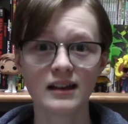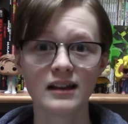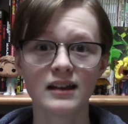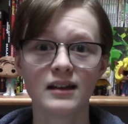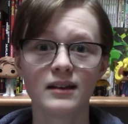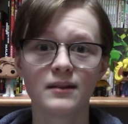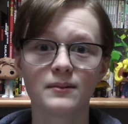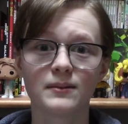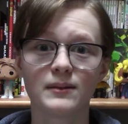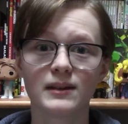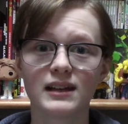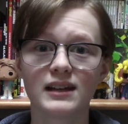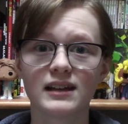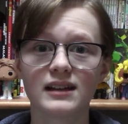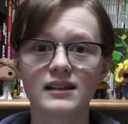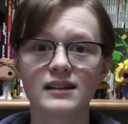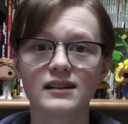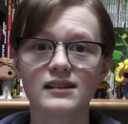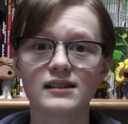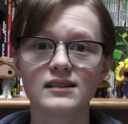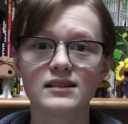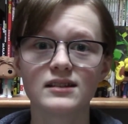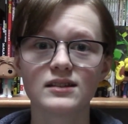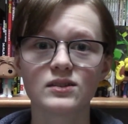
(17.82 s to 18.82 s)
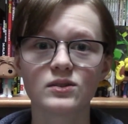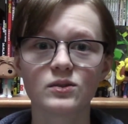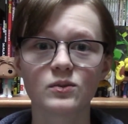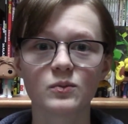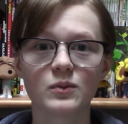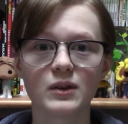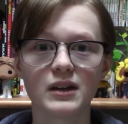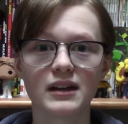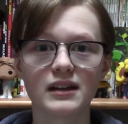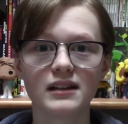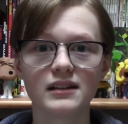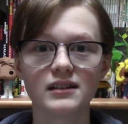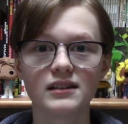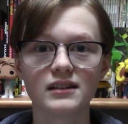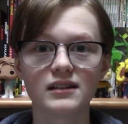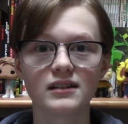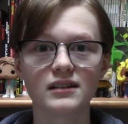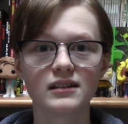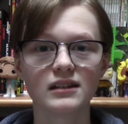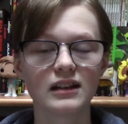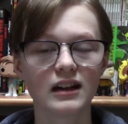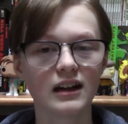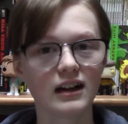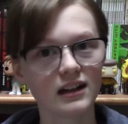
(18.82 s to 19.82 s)
because
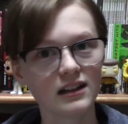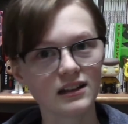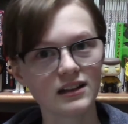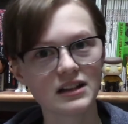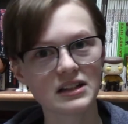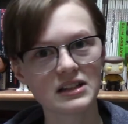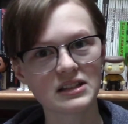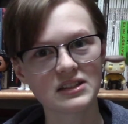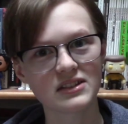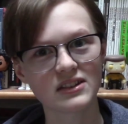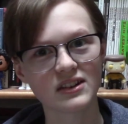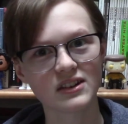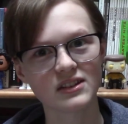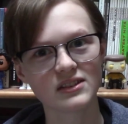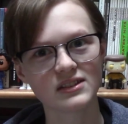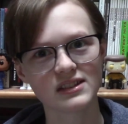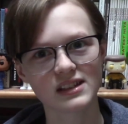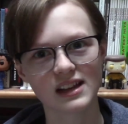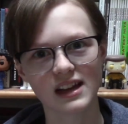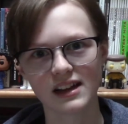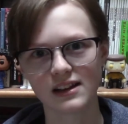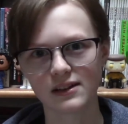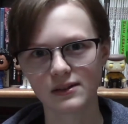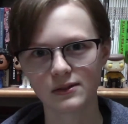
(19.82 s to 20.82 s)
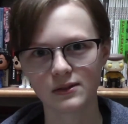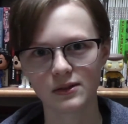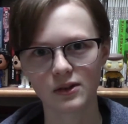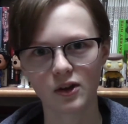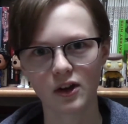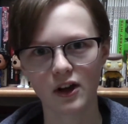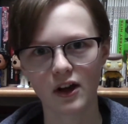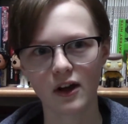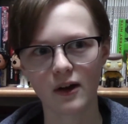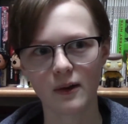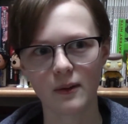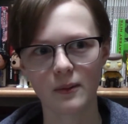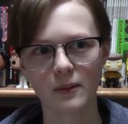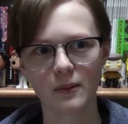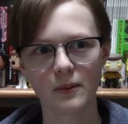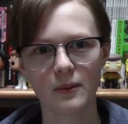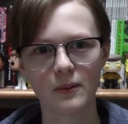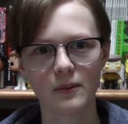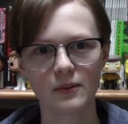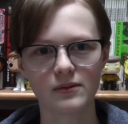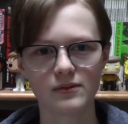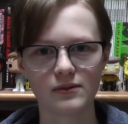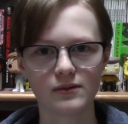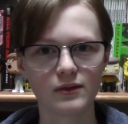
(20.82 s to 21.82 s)
when college starts, I don't know how
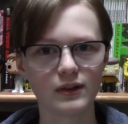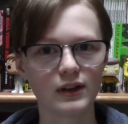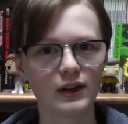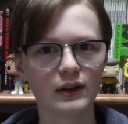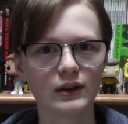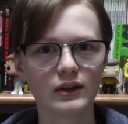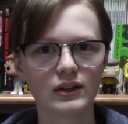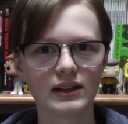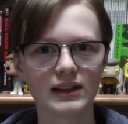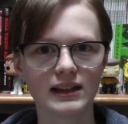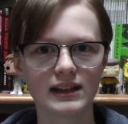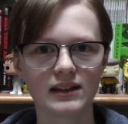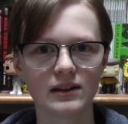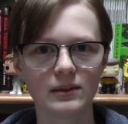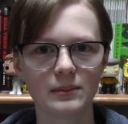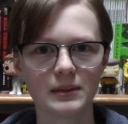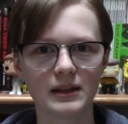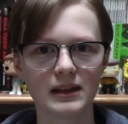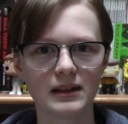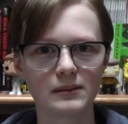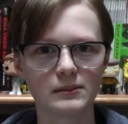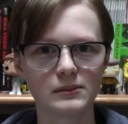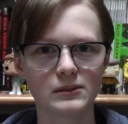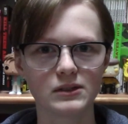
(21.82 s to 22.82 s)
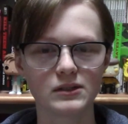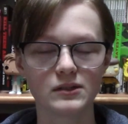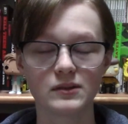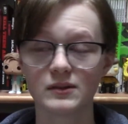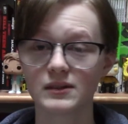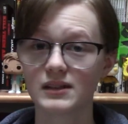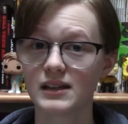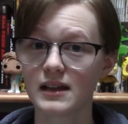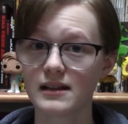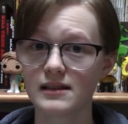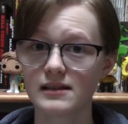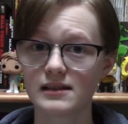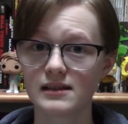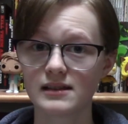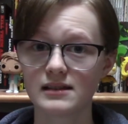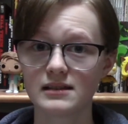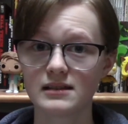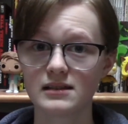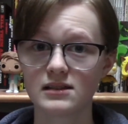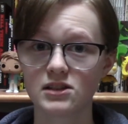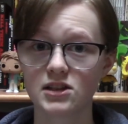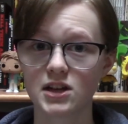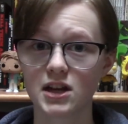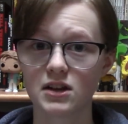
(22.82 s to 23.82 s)
frequently I'll be able to attend to
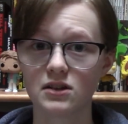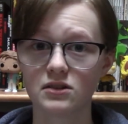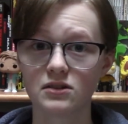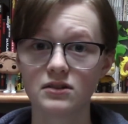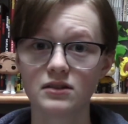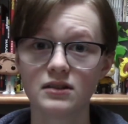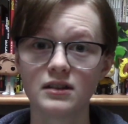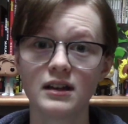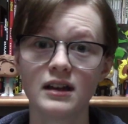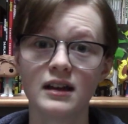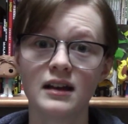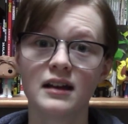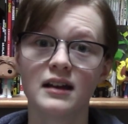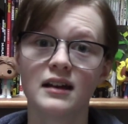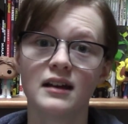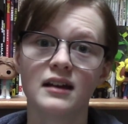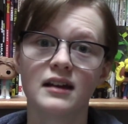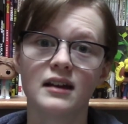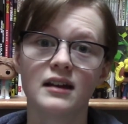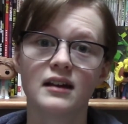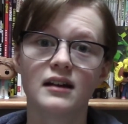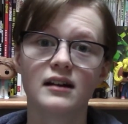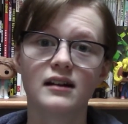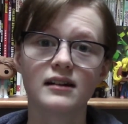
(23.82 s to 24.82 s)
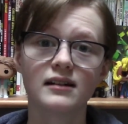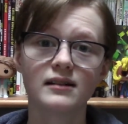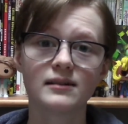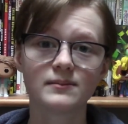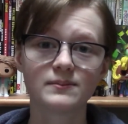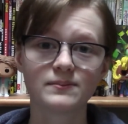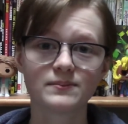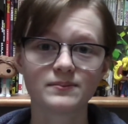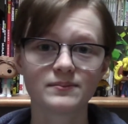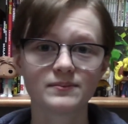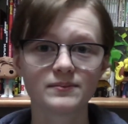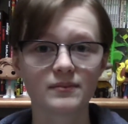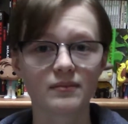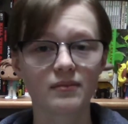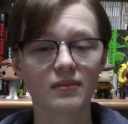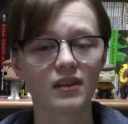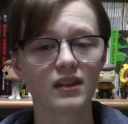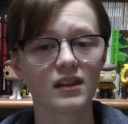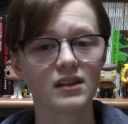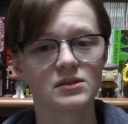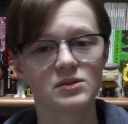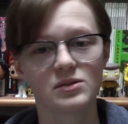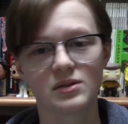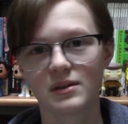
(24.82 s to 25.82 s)
this channel.
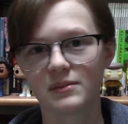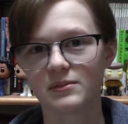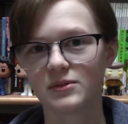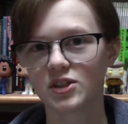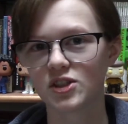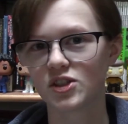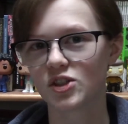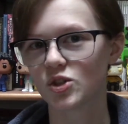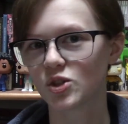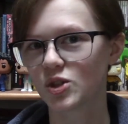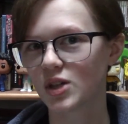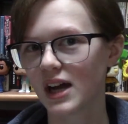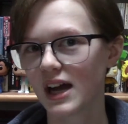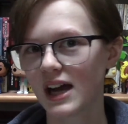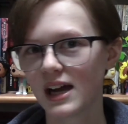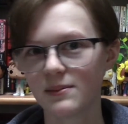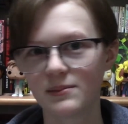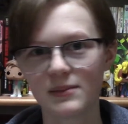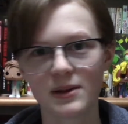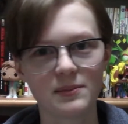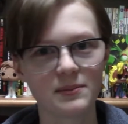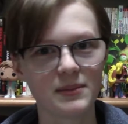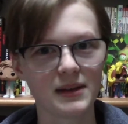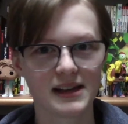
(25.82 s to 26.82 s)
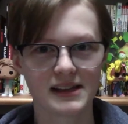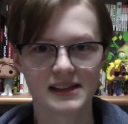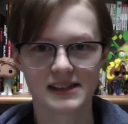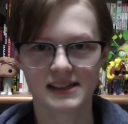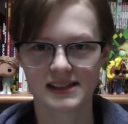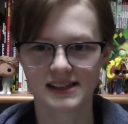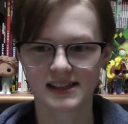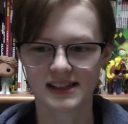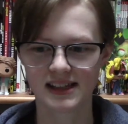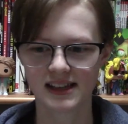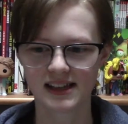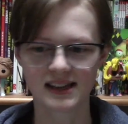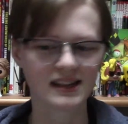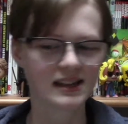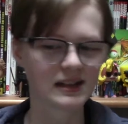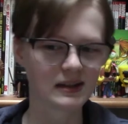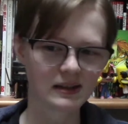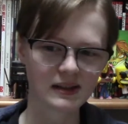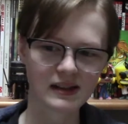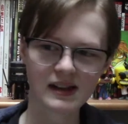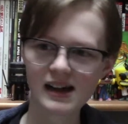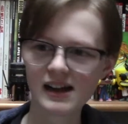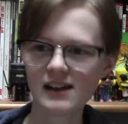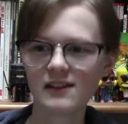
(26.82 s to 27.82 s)
So I'm just trying my best to get a
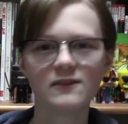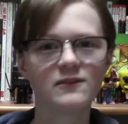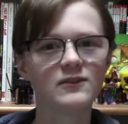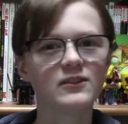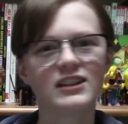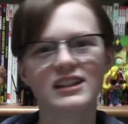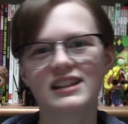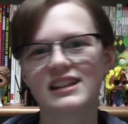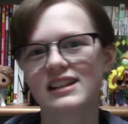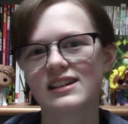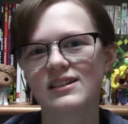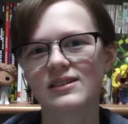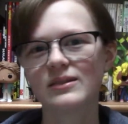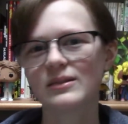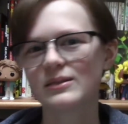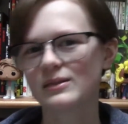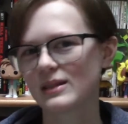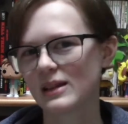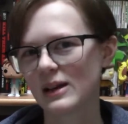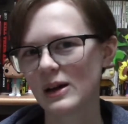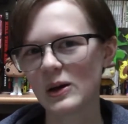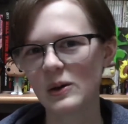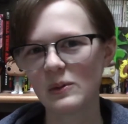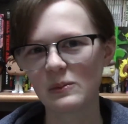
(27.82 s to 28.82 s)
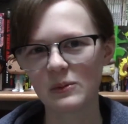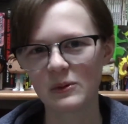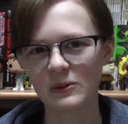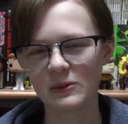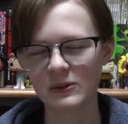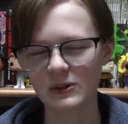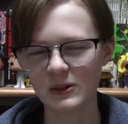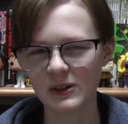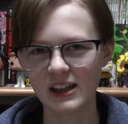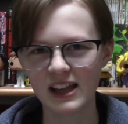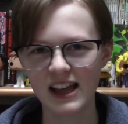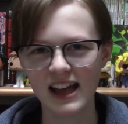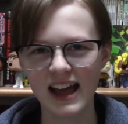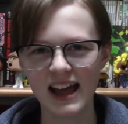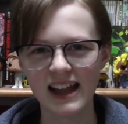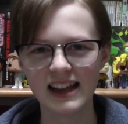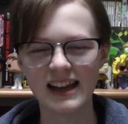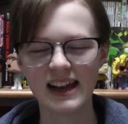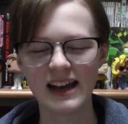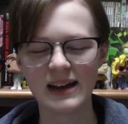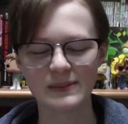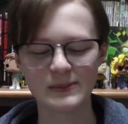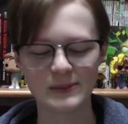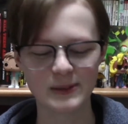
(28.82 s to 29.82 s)
lot of videos out before that
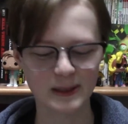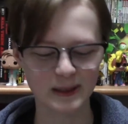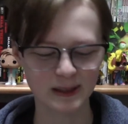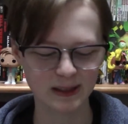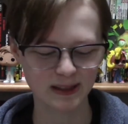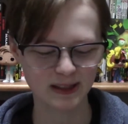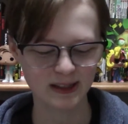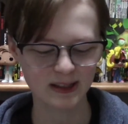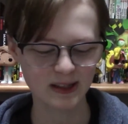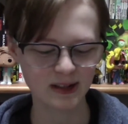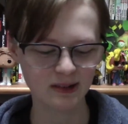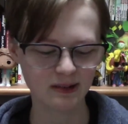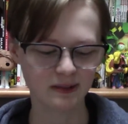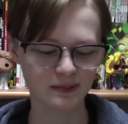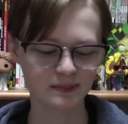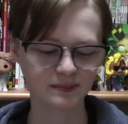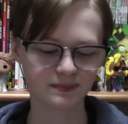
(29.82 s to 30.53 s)
happens. So,